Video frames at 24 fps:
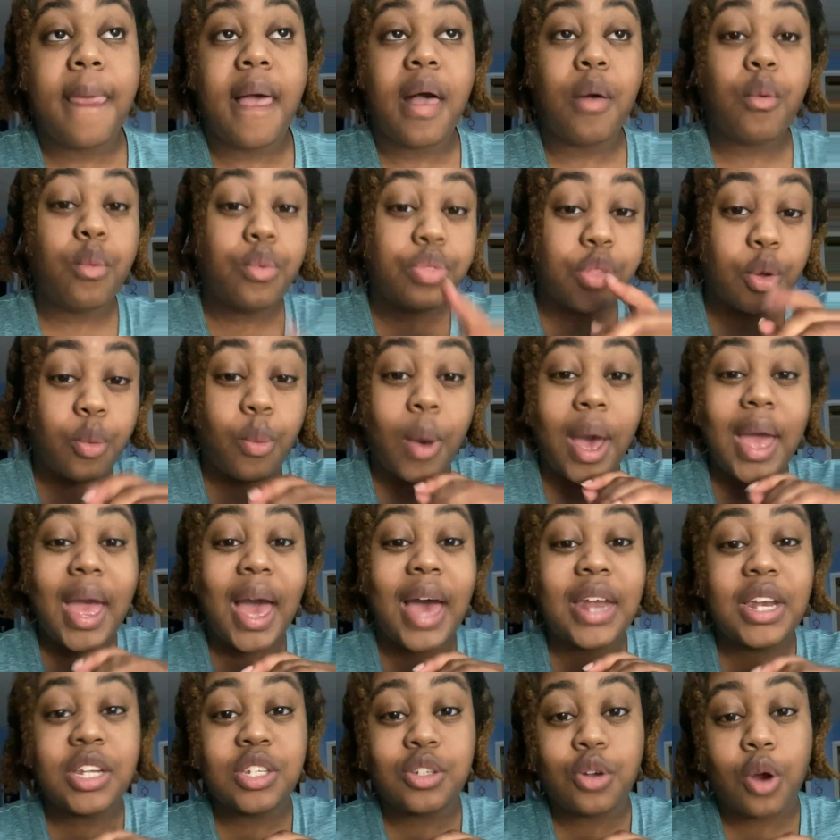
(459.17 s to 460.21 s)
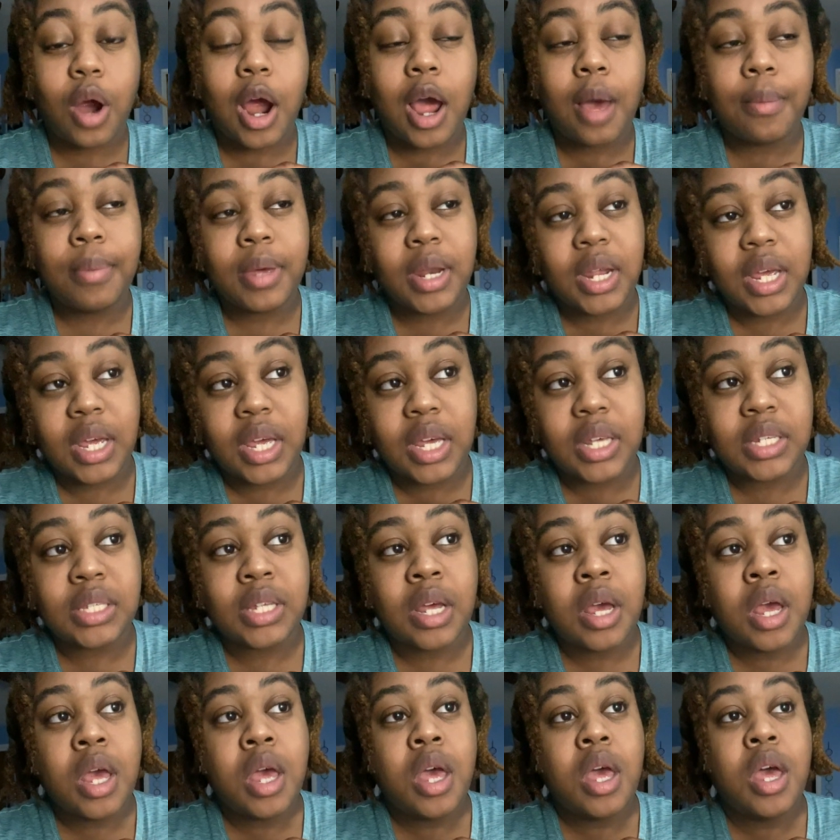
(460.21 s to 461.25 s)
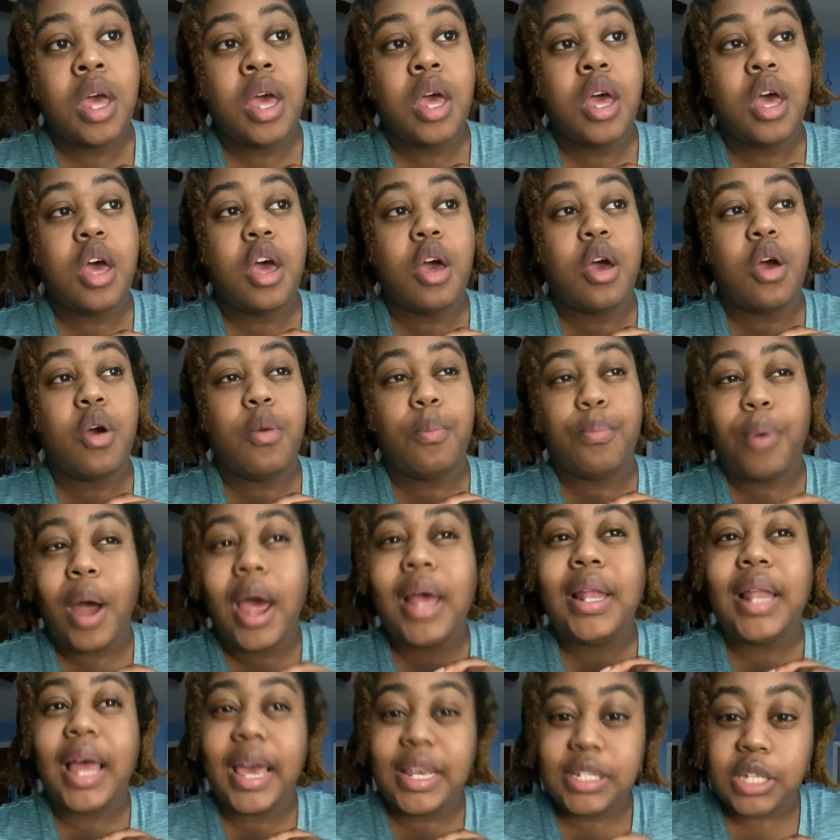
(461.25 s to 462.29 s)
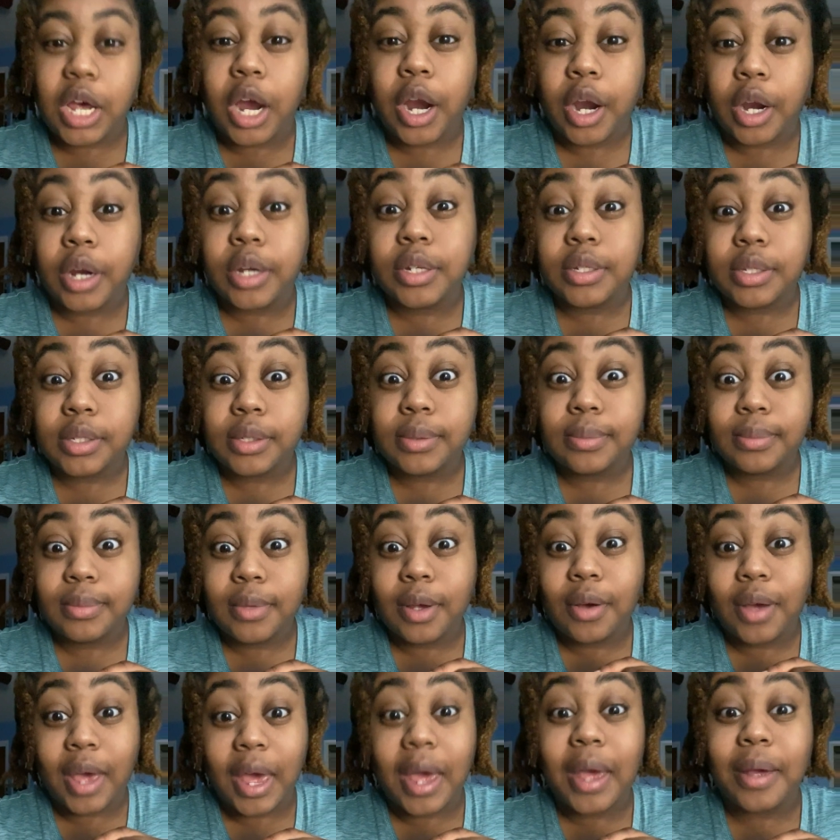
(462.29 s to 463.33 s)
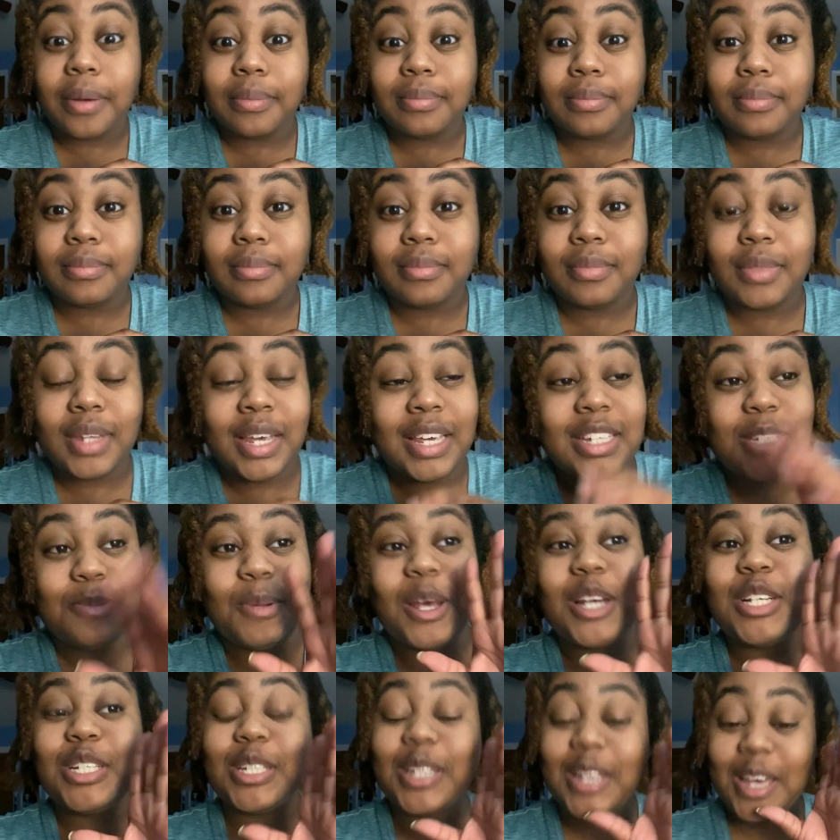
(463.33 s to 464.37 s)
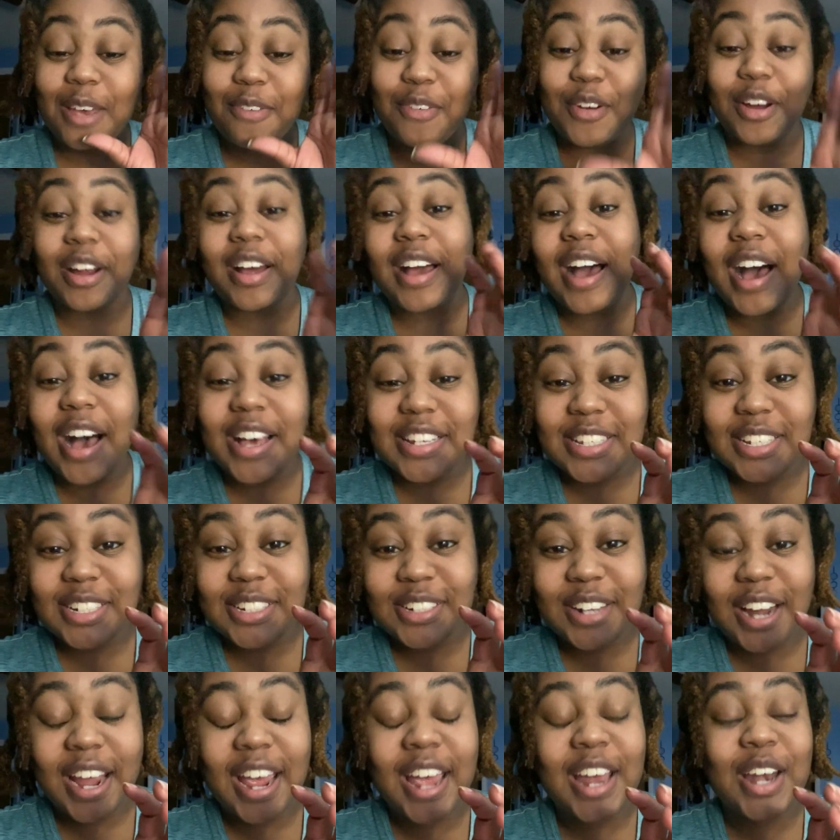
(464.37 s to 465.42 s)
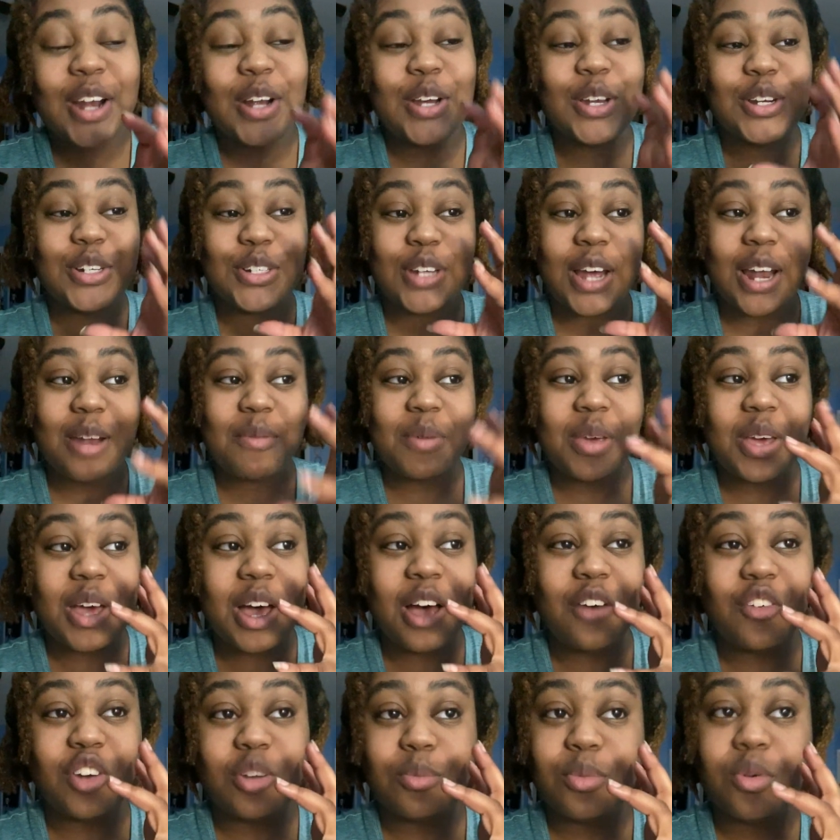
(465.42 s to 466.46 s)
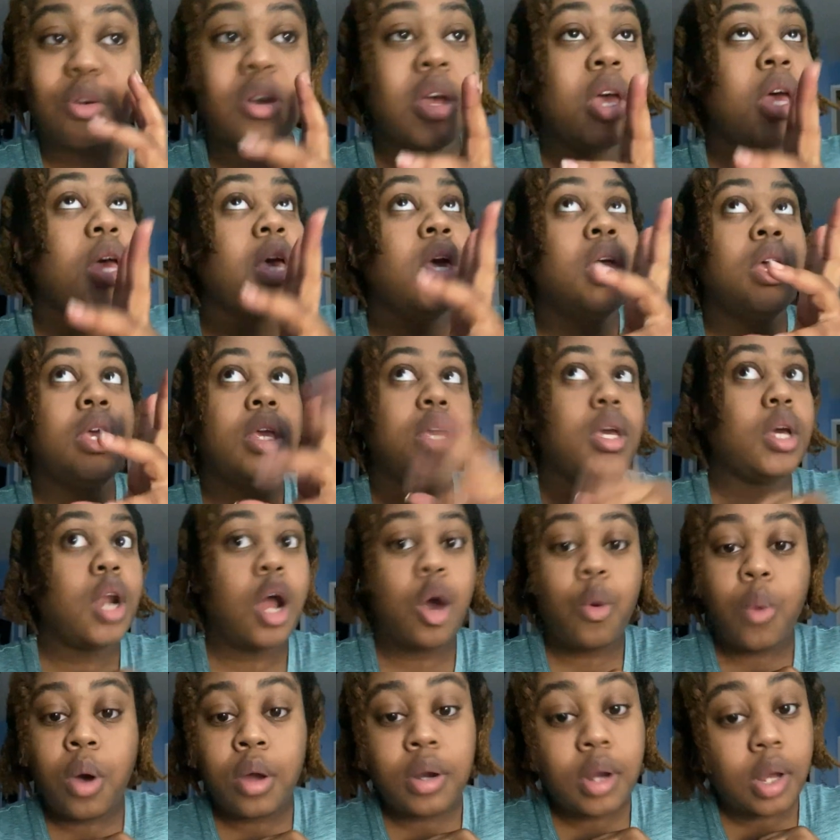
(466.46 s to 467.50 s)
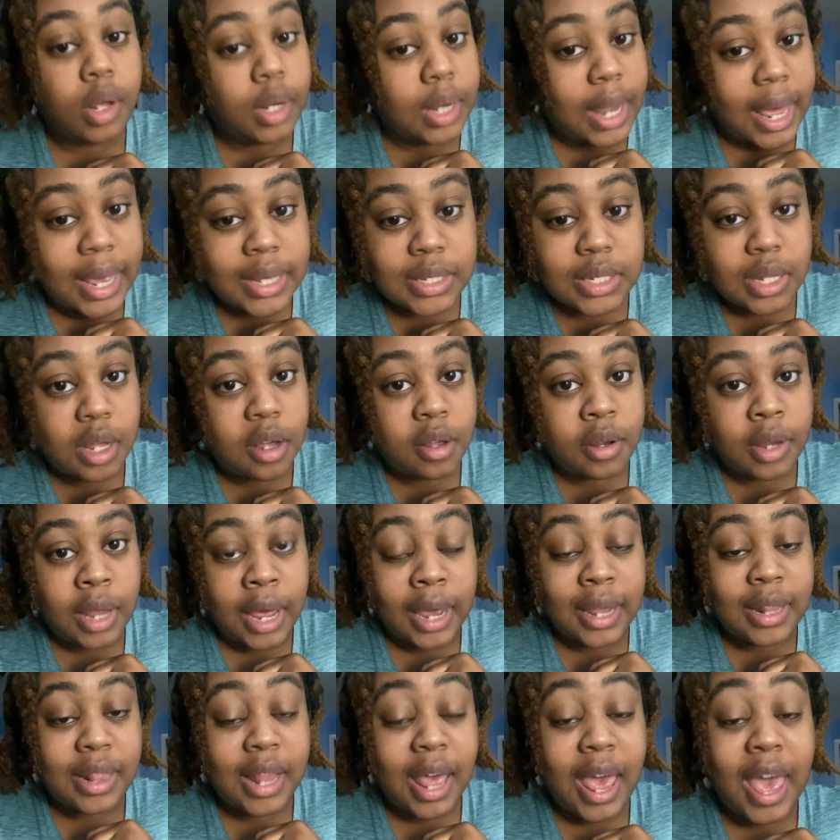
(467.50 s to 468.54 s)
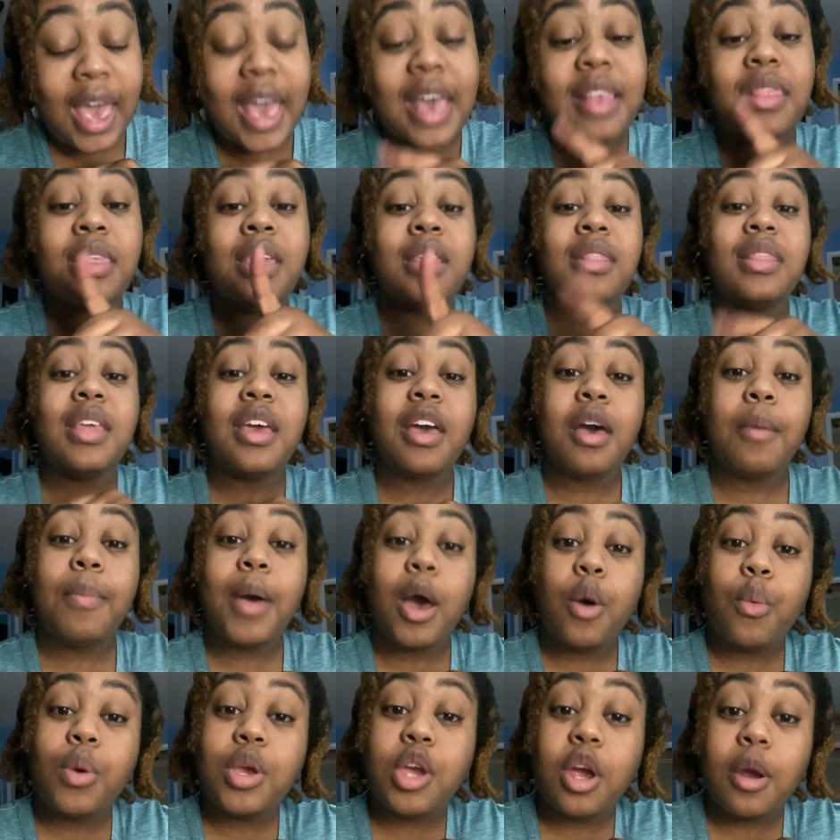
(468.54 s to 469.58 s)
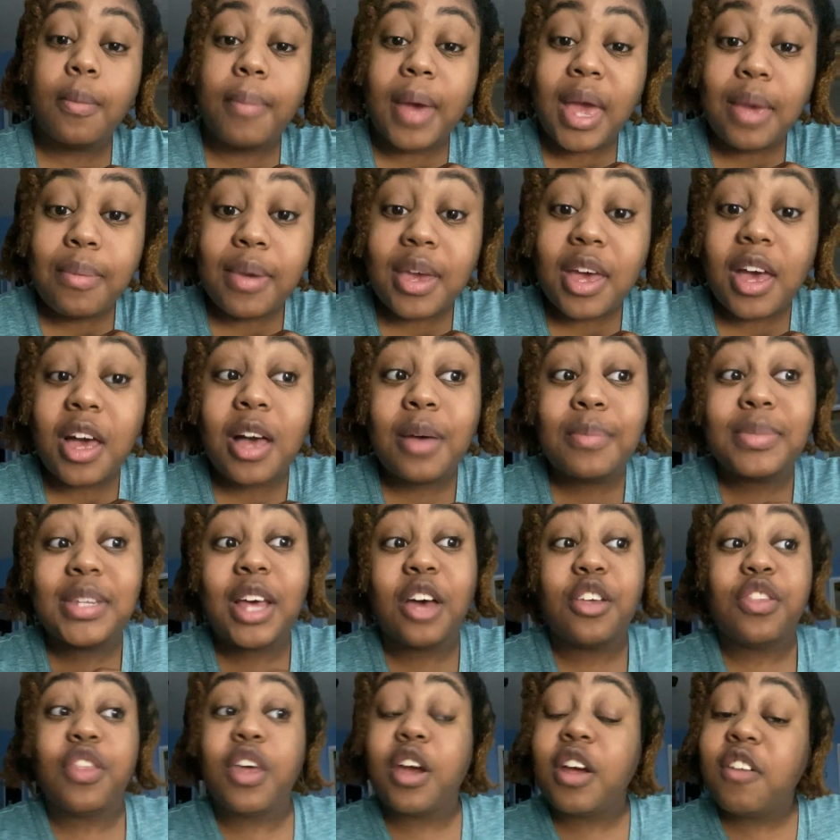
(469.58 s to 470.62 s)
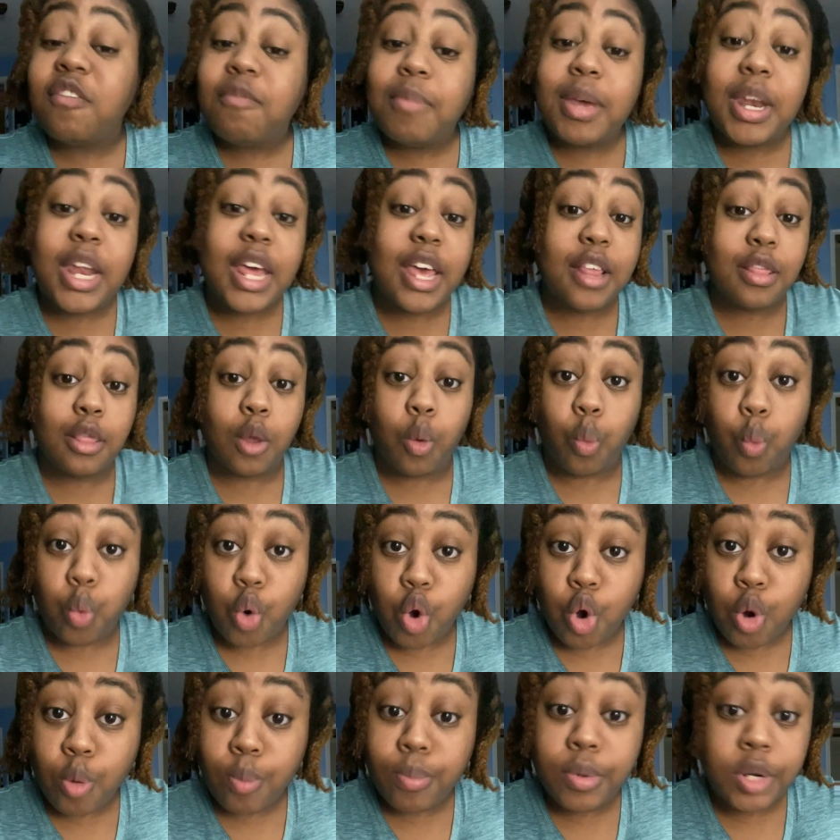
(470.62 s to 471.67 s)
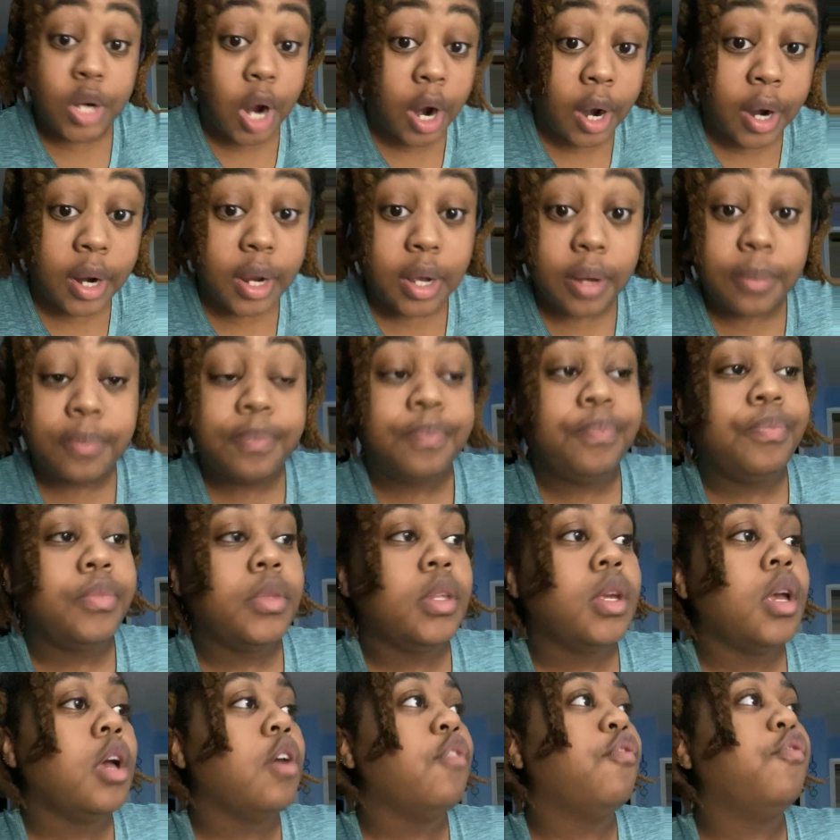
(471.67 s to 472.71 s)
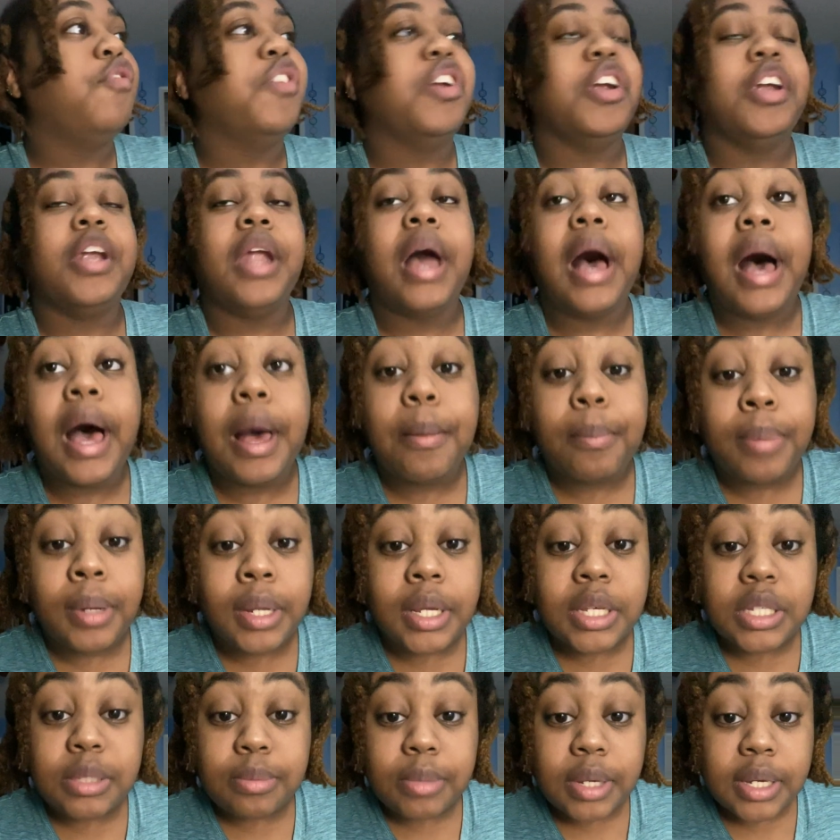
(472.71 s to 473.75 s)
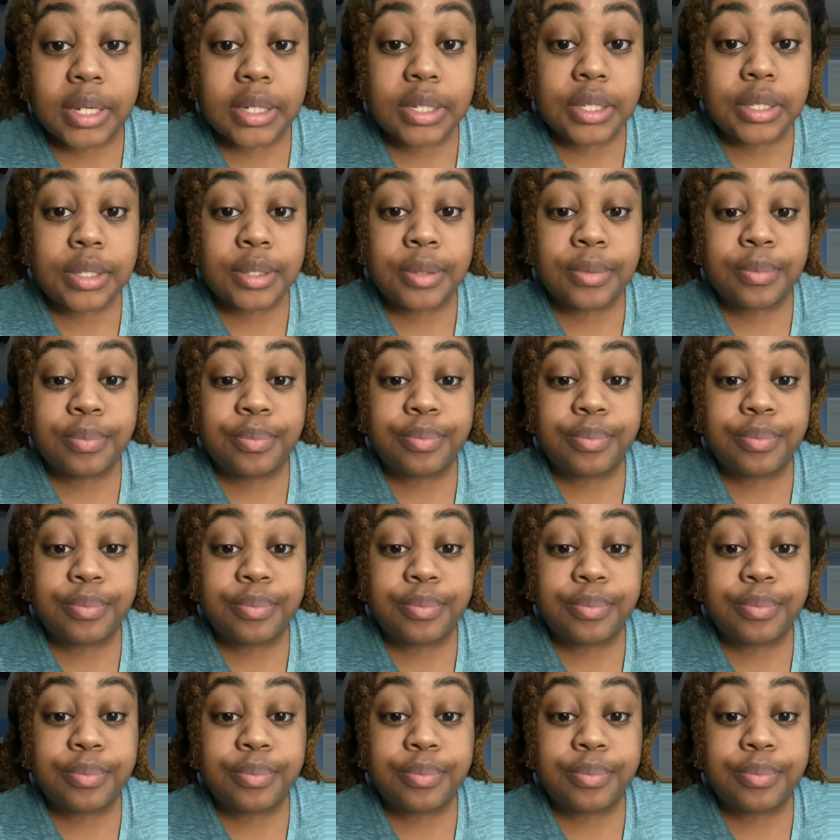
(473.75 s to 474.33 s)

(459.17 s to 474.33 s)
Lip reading: The way I describe it is, bright lights hurt. Okay. Especially if you're concentrating or you're trying to be comfortable. You don't want no lights on like that. And then think about when your baby comes out. They've been in the womb dark for 9+ months.